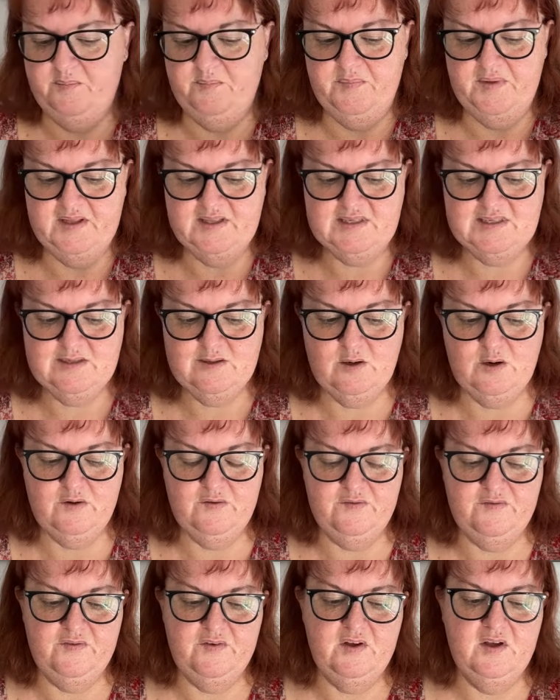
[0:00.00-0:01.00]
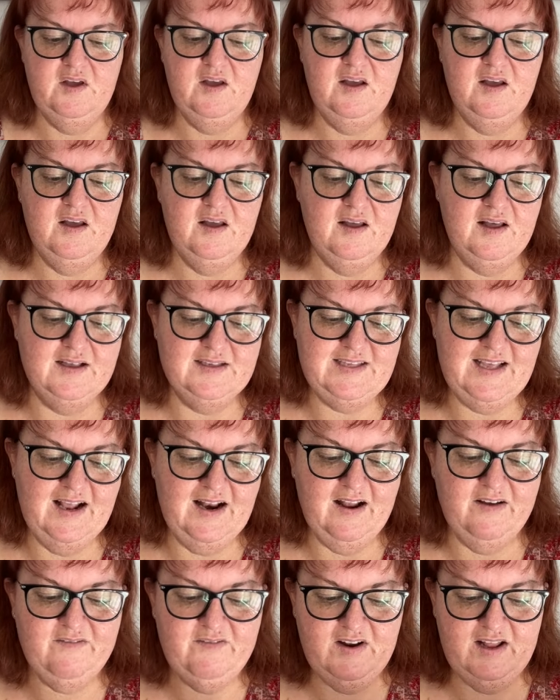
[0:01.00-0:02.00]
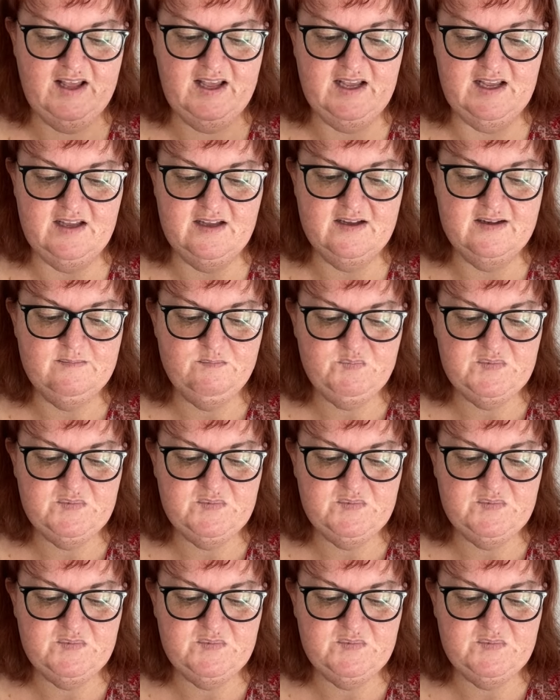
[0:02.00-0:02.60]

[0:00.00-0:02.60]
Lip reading: It's sort of, it's that lovely